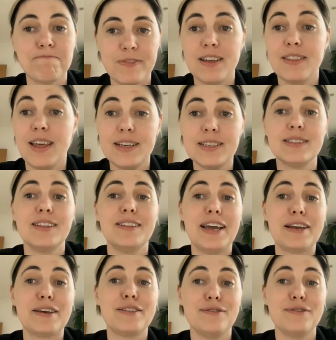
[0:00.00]
And that is the
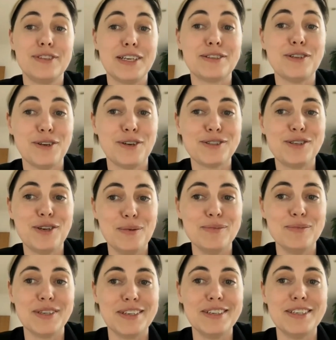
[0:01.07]
length of TikTok's
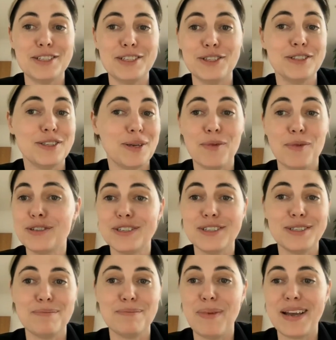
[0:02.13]
terms and conditions. I'm not
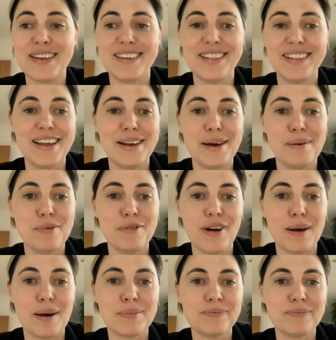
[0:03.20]
just making that number
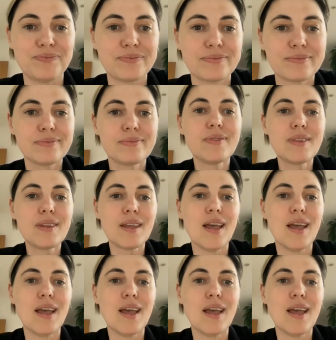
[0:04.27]
up.